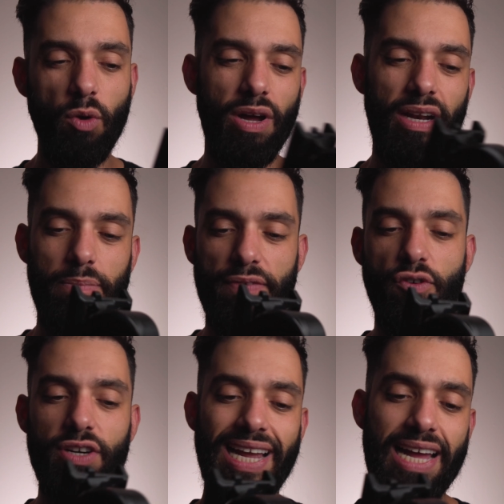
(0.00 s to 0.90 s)
well,
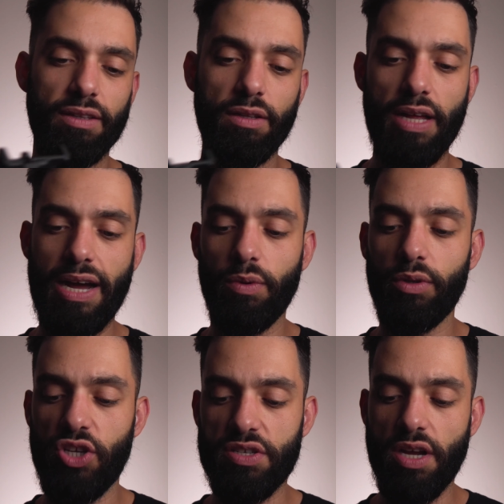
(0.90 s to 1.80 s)
before the handle, I will
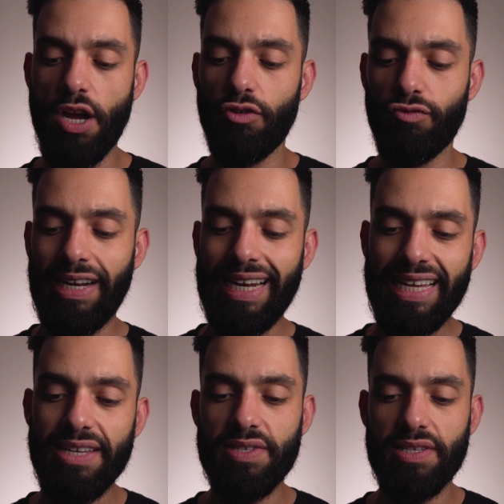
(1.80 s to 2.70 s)
just
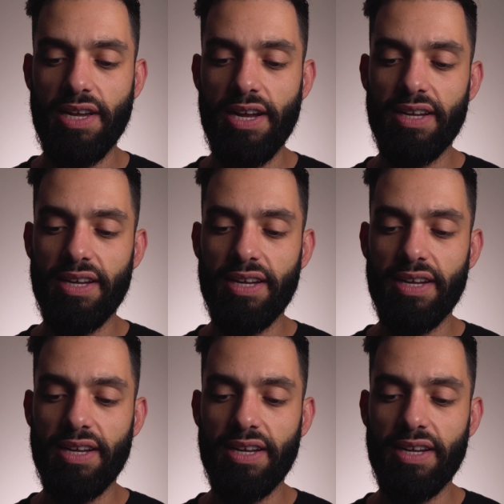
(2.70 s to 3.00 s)
release